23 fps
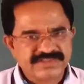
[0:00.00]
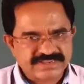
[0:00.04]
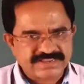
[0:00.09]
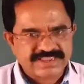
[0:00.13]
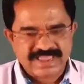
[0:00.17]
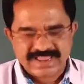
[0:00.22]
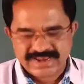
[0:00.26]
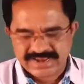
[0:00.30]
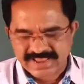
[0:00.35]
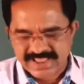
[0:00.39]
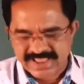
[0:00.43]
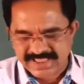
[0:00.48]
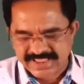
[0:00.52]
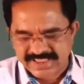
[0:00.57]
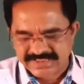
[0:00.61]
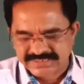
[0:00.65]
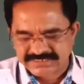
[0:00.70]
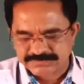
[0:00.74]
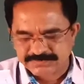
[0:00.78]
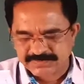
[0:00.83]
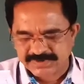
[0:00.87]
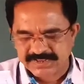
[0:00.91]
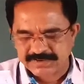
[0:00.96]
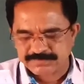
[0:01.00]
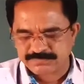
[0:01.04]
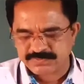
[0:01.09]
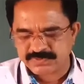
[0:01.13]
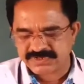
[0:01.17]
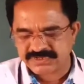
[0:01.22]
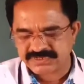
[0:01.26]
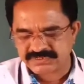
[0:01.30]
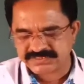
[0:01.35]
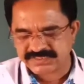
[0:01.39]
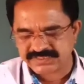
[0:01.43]
Can I explain
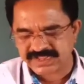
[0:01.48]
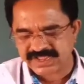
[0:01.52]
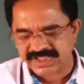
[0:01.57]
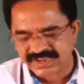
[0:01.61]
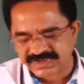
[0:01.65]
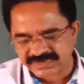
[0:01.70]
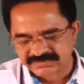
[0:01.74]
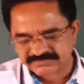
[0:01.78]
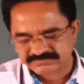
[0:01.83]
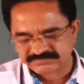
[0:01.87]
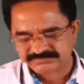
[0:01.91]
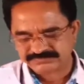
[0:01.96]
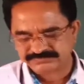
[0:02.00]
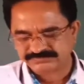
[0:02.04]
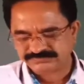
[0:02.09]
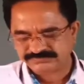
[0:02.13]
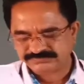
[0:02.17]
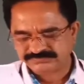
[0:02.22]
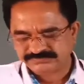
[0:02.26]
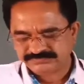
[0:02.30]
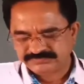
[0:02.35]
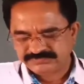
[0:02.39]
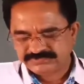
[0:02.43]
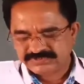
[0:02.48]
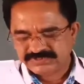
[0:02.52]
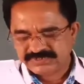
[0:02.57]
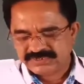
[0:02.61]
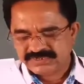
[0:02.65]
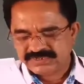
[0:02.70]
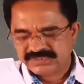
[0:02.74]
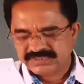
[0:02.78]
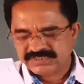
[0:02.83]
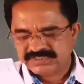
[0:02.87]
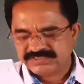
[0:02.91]
further?
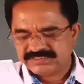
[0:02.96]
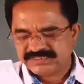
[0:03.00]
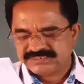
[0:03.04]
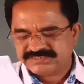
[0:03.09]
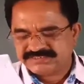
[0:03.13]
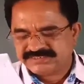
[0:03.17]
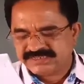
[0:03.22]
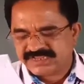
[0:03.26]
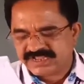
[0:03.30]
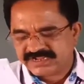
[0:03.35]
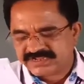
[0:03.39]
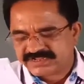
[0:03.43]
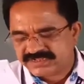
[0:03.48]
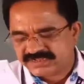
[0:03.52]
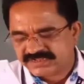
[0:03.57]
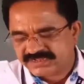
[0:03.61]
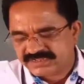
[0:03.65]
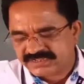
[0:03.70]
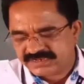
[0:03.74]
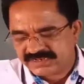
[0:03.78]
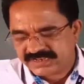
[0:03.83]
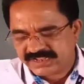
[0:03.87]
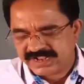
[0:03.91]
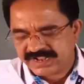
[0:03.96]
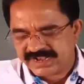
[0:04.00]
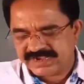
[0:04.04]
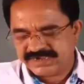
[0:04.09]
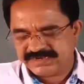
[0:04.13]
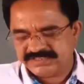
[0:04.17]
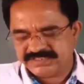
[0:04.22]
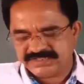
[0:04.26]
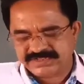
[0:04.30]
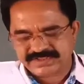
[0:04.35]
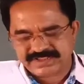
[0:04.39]
The jackal
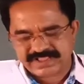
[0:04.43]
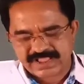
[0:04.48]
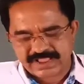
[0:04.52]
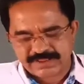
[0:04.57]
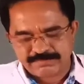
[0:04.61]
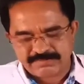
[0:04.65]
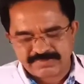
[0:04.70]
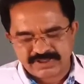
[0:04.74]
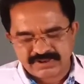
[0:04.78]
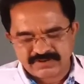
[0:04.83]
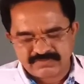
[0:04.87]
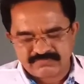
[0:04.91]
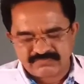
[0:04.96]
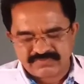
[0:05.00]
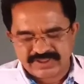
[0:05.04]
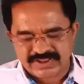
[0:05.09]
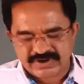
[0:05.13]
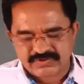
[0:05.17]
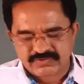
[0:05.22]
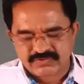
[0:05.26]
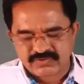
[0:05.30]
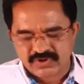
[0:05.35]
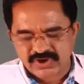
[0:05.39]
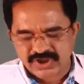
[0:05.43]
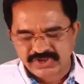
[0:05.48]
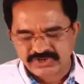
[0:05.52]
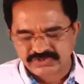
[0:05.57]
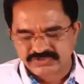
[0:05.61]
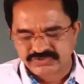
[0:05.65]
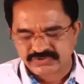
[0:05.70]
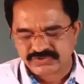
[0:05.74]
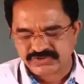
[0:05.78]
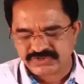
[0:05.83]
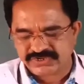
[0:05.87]
and the camel were going
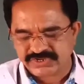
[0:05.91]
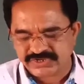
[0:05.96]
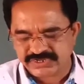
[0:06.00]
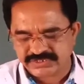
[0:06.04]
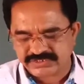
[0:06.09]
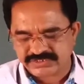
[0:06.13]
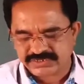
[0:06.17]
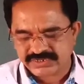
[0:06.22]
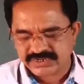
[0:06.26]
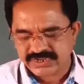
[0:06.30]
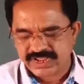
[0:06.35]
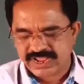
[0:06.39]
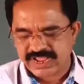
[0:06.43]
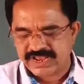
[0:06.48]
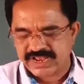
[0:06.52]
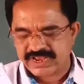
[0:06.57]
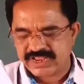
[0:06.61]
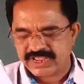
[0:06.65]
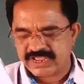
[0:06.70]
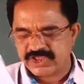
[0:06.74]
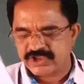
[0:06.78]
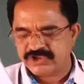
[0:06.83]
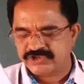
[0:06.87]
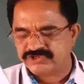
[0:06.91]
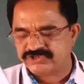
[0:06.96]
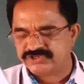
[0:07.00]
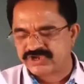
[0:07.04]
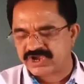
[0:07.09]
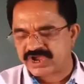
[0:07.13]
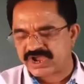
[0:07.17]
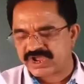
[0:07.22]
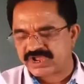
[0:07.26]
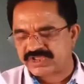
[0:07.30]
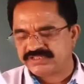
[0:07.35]
to eat and
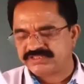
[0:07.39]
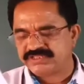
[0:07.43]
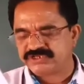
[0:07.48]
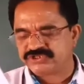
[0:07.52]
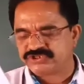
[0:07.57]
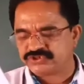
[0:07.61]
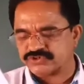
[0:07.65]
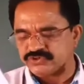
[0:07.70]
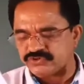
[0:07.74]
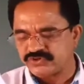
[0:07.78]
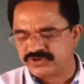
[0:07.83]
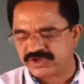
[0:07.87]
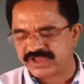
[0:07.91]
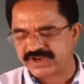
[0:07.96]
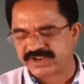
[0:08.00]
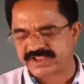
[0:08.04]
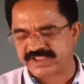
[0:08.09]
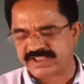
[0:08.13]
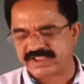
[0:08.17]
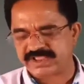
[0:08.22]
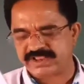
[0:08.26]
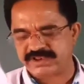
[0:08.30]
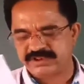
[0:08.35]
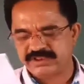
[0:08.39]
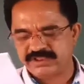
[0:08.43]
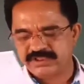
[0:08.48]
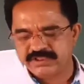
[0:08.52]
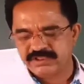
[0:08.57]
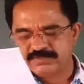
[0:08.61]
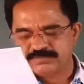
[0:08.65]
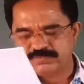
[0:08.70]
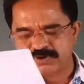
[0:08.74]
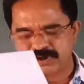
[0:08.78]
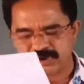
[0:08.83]
enjoy the
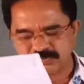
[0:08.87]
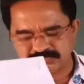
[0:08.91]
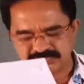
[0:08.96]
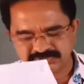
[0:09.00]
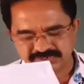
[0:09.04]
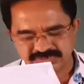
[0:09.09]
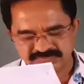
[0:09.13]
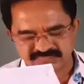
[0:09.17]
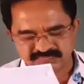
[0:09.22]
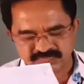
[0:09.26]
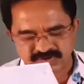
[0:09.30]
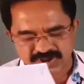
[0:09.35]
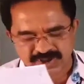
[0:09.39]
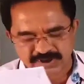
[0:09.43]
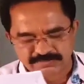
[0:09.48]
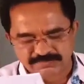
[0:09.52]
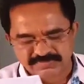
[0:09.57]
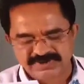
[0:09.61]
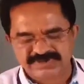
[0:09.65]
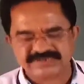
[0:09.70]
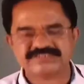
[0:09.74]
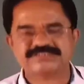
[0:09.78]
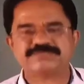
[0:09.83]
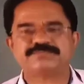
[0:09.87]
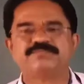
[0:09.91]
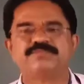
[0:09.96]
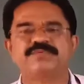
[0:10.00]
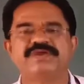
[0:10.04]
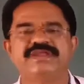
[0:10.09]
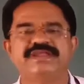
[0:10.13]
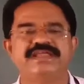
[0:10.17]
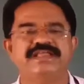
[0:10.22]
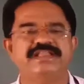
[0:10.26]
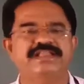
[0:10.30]
sugarcane from the farmer's
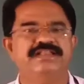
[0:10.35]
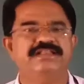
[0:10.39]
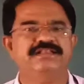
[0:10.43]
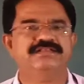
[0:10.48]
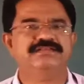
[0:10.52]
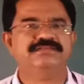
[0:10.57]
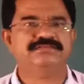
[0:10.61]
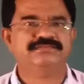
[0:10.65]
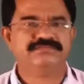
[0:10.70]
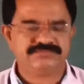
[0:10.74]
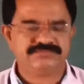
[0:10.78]
field.